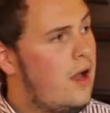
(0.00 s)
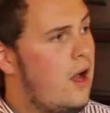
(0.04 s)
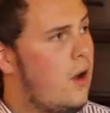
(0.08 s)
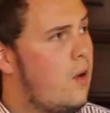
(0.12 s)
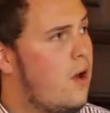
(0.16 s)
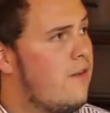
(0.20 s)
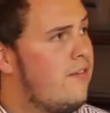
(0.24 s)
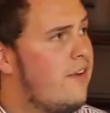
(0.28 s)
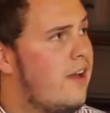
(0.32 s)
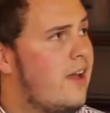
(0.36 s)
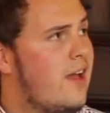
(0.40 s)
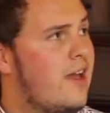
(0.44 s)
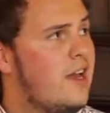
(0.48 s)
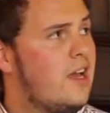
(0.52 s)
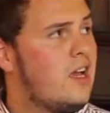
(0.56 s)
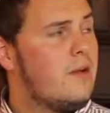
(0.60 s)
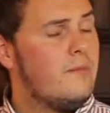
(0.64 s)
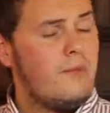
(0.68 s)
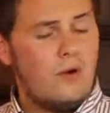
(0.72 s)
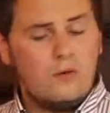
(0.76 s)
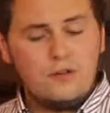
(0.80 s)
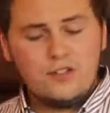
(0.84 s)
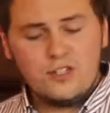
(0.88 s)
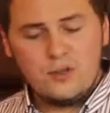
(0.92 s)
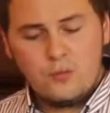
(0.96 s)
However, in a
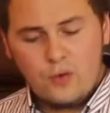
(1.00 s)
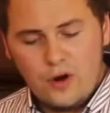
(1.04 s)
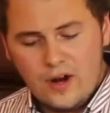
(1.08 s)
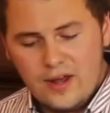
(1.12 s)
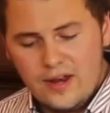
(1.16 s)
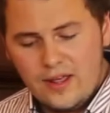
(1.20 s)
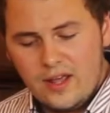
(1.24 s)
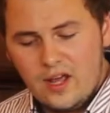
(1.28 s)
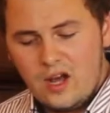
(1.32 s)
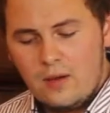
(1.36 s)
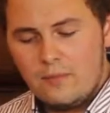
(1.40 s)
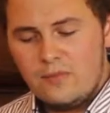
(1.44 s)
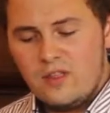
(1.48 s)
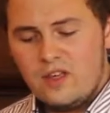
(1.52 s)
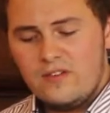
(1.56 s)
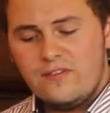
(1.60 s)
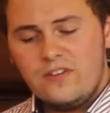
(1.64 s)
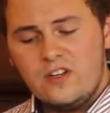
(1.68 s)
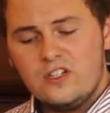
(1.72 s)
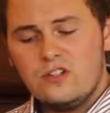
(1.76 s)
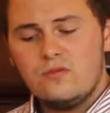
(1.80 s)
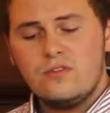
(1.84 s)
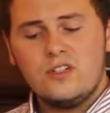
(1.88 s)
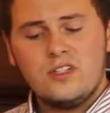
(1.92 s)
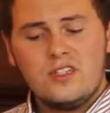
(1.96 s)
compulsory winding up, the
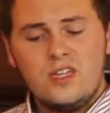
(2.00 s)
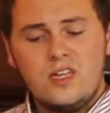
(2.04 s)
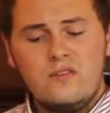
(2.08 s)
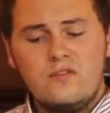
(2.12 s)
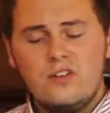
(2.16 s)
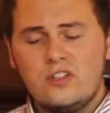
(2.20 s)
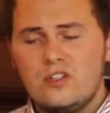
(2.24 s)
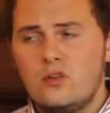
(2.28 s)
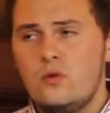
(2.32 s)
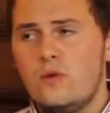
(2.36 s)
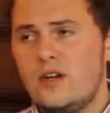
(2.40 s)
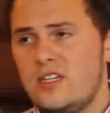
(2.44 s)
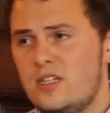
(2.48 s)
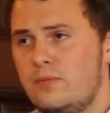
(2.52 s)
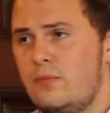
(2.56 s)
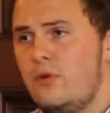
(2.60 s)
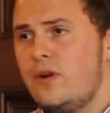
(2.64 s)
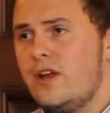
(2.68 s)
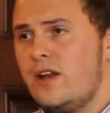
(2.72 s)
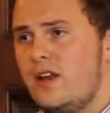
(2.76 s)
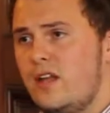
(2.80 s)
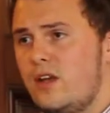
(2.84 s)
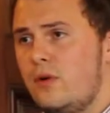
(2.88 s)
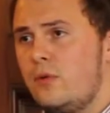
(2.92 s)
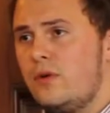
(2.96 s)
official receiver is always
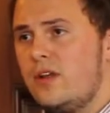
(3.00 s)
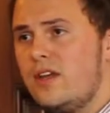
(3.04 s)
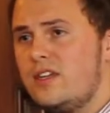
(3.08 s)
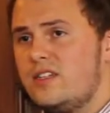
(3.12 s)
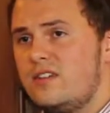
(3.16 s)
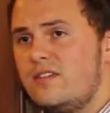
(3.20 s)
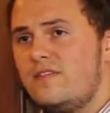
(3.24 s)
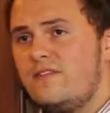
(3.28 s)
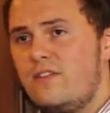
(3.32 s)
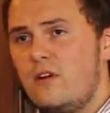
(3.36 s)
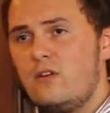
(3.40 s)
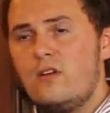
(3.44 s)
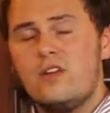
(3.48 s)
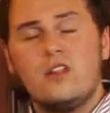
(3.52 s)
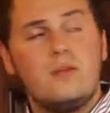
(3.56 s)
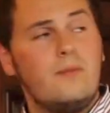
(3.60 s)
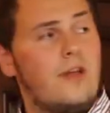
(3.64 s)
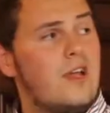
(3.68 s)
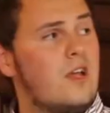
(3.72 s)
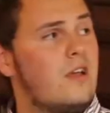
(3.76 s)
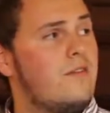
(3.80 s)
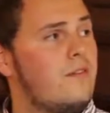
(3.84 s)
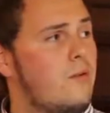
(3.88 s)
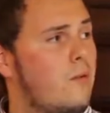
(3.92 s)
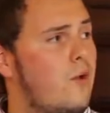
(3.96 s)
appointed liquidator following the
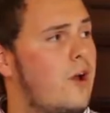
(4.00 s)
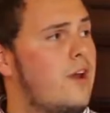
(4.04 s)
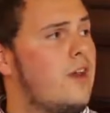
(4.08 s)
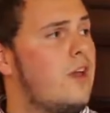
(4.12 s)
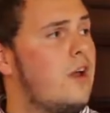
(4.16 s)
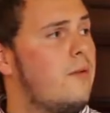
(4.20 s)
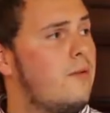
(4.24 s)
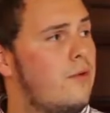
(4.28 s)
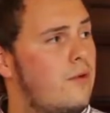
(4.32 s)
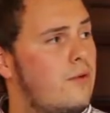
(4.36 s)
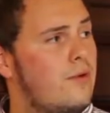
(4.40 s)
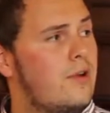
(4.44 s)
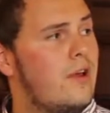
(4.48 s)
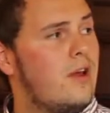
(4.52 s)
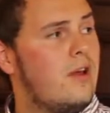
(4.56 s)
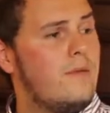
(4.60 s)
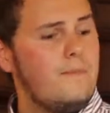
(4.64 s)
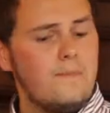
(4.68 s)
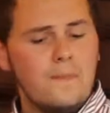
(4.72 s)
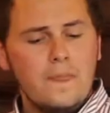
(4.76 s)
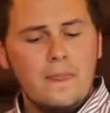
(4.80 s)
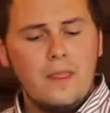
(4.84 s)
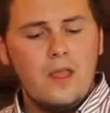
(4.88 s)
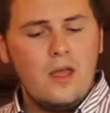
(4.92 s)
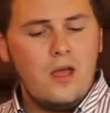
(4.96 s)
making of the winding up
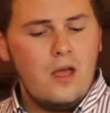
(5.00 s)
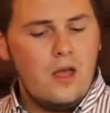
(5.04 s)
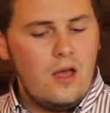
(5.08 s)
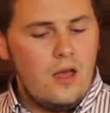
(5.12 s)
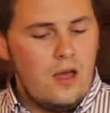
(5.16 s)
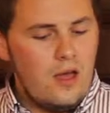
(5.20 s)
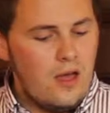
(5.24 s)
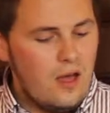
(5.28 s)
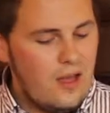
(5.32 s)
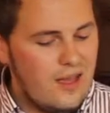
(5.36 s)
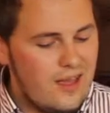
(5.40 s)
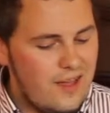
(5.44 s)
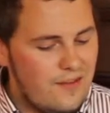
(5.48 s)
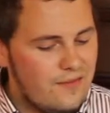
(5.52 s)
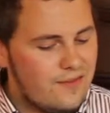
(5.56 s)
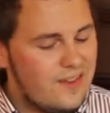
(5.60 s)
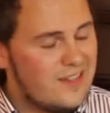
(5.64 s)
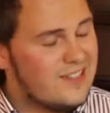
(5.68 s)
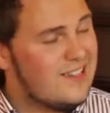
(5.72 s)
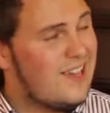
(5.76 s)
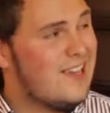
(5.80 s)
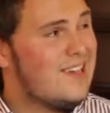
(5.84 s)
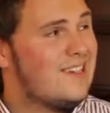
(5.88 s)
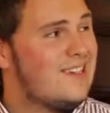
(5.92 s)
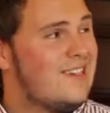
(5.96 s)
order. If
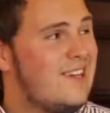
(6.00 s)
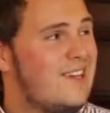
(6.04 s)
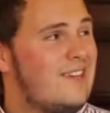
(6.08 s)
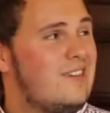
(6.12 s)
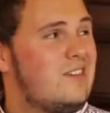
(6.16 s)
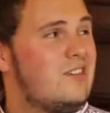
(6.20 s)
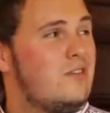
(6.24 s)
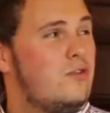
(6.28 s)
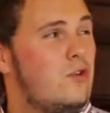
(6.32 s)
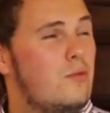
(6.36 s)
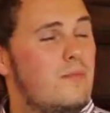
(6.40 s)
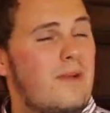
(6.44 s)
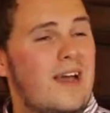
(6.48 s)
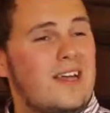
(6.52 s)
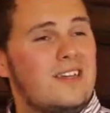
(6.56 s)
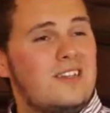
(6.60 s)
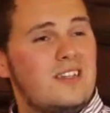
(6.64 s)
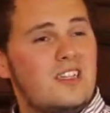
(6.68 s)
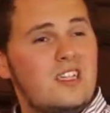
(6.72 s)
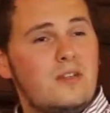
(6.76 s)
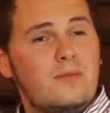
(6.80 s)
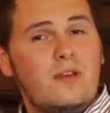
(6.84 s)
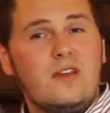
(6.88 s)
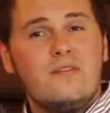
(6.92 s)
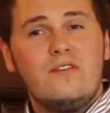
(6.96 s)
there's assets or
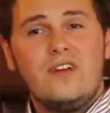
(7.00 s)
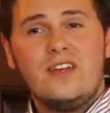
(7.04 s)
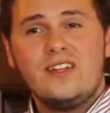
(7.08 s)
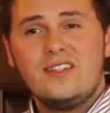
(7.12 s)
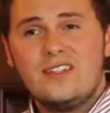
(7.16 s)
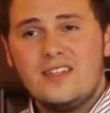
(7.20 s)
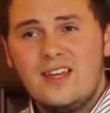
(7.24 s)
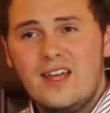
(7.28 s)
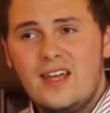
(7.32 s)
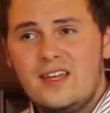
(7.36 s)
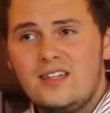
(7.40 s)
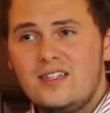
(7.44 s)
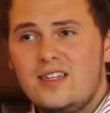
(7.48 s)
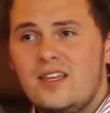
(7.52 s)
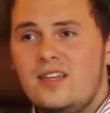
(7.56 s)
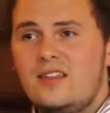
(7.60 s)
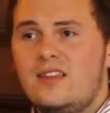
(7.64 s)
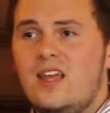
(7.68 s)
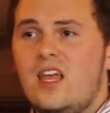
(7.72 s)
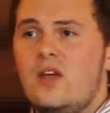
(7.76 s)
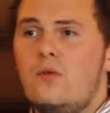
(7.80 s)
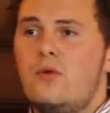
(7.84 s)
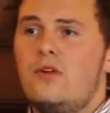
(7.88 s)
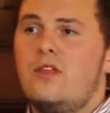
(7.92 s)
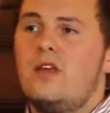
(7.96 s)
matters to be investigated,
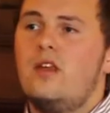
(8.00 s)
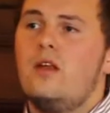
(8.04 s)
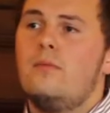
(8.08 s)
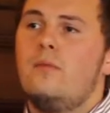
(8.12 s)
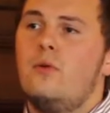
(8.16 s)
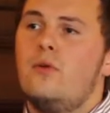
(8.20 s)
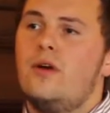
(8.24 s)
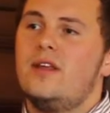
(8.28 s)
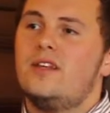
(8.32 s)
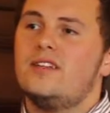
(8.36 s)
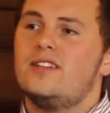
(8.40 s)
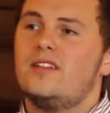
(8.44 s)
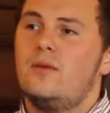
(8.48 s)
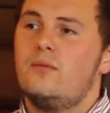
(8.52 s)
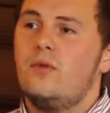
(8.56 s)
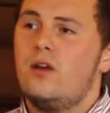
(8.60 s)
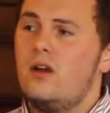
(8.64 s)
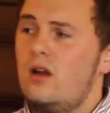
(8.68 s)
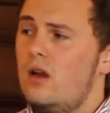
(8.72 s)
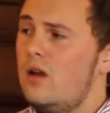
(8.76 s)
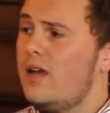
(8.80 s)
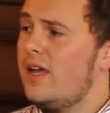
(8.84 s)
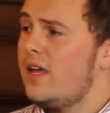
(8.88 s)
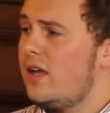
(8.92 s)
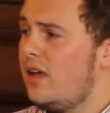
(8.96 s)
they will then appoint
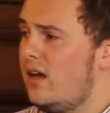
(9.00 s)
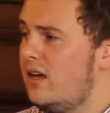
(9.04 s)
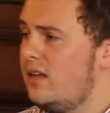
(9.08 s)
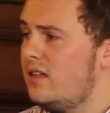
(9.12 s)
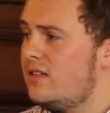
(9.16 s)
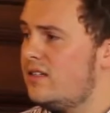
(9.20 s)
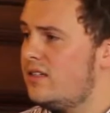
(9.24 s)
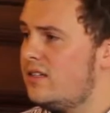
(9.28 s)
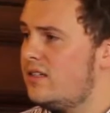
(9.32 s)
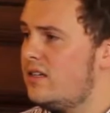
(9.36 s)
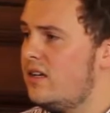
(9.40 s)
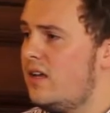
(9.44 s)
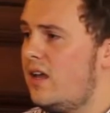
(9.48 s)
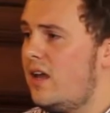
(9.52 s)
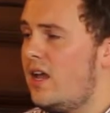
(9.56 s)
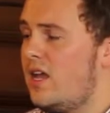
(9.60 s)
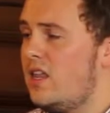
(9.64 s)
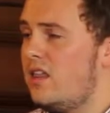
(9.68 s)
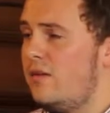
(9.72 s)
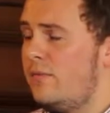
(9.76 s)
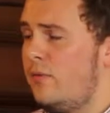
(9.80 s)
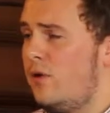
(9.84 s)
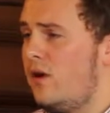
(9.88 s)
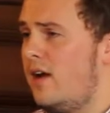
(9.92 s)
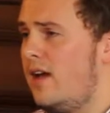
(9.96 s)
someone like us,
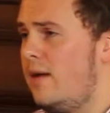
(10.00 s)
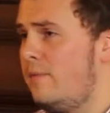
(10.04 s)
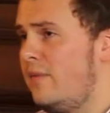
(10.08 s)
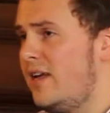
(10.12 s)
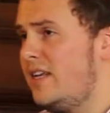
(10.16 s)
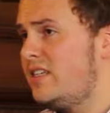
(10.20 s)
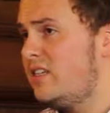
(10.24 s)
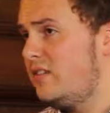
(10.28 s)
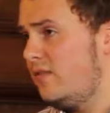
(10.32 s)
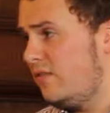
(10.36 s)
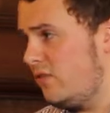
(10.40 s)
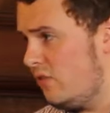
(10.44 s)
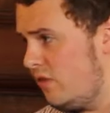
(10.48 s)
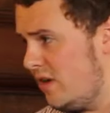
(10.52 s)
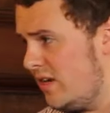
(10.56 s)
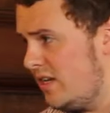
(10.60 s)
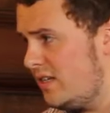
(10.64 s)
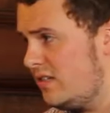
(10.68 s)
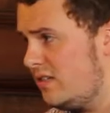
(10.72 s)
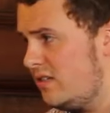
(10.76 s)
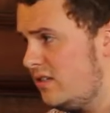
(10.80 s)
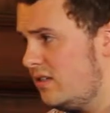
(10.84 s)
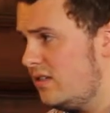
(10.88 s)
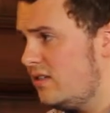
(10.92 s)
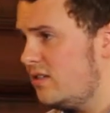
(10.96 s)
either by a meeting of
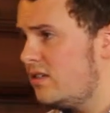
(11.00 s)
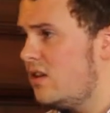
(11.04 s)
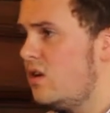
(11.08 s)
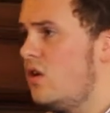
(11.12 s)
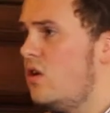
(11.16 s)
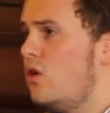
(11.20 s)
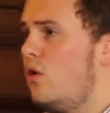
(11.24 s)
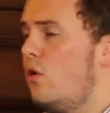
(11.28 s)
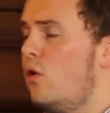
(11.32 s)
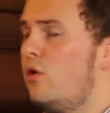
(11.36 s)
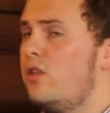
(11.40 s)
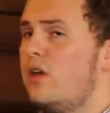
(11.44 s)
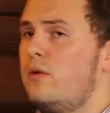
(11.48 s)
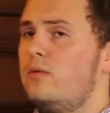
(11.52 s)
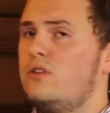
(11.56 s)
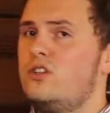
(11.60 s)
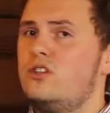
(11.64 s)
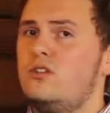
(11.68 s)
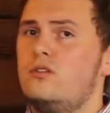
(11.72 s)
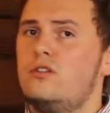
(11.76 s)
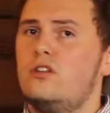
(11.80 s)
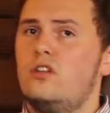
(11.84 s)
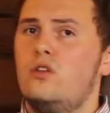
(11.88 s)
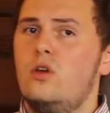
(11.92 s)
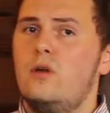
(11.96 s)
creditors, or they will
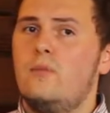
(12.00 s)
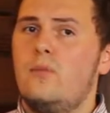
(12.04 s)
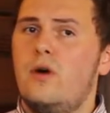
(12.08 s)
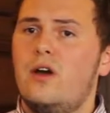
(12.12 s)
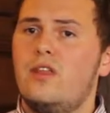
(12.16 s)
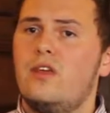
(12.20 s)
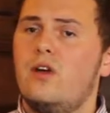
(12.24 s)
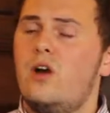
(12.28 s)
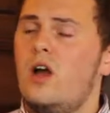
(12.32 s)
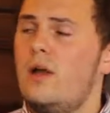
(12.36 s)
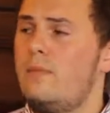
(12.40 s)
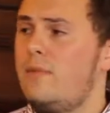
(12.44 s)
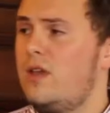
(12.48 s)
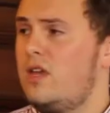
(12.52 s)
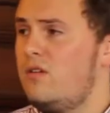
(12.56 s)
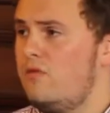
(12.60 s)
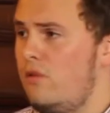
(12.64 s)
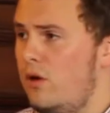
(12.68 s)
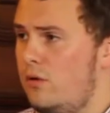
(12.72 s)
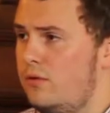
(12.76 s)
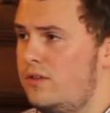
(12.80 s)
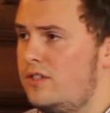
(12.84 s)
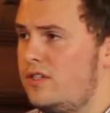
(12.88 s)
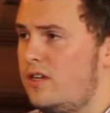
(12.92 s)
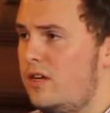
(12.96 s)
choose to do it by the IP
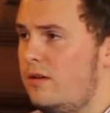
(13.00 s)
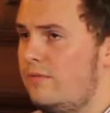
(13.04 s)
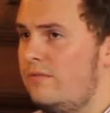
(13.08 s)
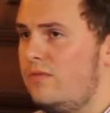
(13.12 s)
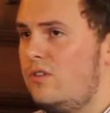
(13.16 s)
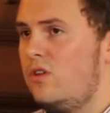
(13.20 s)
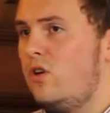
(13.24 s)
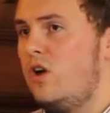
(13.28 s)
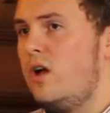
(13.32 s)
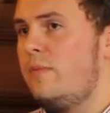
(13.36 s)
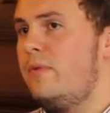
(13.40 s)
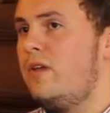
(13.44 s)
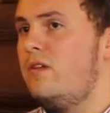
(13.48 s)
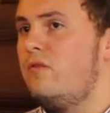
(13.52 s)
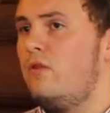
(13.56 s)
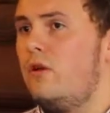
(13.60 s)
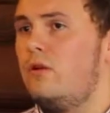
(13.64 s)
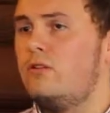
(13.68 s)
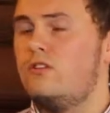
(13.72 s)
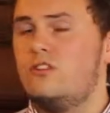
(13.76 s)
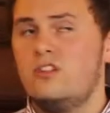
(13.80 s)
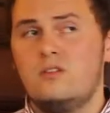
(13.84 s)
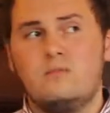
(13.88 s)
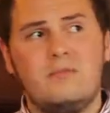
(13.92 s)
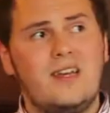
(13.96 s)
rota. The IP
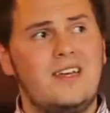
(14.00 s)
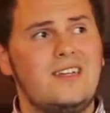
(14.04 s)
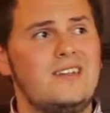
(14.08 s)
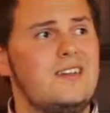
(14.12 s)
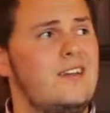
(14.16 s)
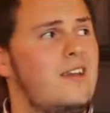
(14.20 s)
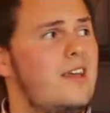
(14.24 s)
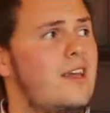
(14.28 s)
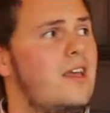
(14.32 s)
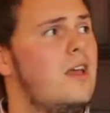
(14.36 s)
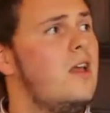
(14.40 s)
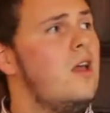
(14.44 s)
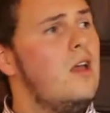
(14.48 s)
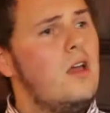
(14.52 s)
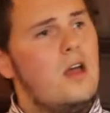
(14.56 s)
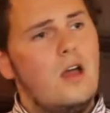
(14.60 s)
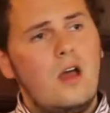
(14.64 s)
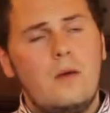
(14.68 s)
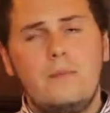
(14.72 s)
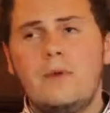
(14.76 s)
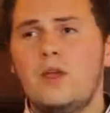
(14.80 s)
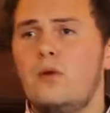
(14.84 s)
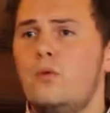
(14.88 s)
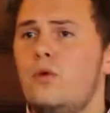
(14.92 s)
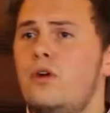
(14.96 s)
rota is basically
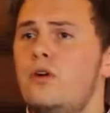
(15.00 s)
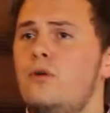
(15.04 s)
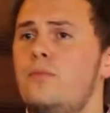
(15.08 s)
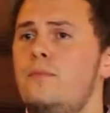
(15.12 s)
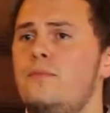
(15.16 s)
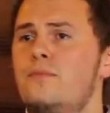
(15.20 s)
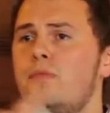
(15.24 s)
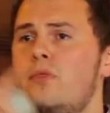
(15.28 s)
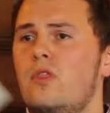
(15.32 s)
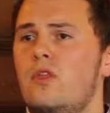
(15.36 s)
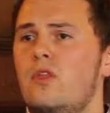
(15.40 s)
a big will.